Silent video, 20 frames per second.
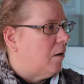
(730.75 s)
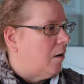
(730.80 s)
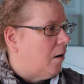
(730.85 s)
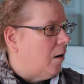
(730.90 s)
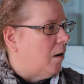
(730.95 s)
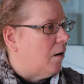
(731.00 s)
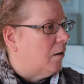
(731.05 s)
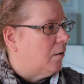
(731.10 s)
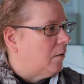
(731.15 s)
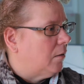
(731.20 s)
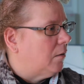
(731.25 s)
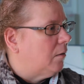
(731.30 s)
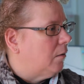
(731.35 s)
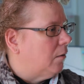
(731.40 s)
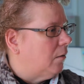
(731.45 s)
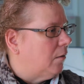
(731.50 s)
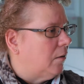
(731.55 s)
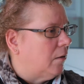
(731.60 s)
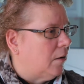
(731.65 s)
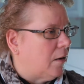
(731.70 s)

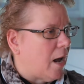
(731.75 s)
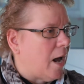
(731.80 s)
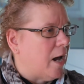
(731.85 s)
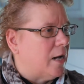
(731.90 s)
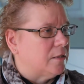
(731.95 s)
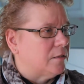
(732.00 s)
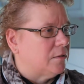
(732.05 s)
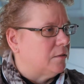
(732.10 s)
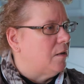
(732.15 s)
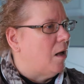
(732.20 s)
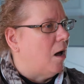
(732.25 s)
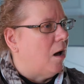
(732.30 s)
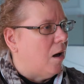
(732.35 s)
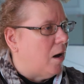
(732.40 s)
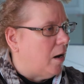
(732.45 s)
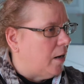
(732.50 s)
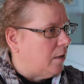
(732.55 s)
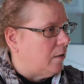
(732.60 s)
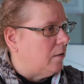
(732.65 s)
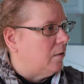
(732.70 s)

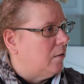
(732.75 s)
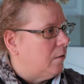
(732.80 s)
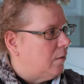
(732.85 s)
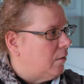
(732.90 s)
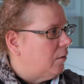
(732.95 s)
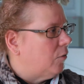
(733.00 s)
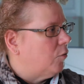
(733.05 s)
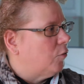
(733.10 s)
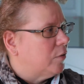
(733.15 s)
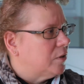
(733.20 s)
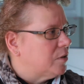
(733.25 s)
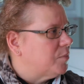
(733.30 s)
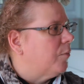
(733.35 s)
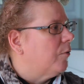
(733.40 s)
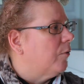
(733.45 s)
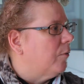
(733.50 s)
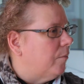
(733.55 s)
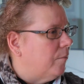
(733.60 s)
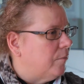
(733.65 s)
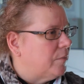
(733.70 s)
Cas9
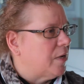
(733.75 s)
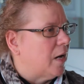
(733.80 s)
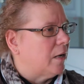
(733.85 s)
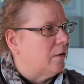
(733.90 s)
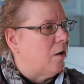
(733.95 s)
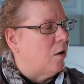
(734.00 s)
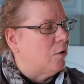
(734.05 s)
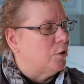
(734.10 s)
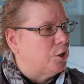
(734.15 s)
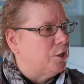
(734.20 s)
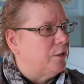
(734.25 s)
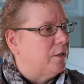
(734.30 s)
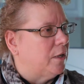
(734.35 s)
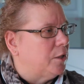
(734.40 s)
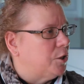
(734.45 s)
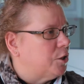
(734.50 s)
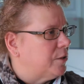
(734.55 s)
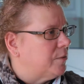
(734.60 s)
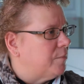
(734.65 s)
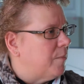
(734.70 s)
CRISPR technology that I
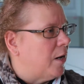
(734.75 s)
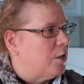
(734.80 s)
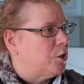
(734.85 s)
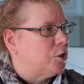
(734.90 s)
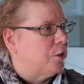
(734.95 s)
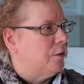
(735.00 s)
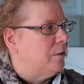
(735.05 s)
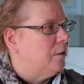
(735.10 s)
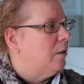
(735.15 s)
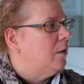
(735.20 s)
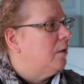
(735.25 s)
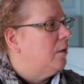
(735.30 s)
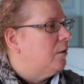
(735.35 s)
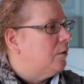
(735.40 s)
just mentioned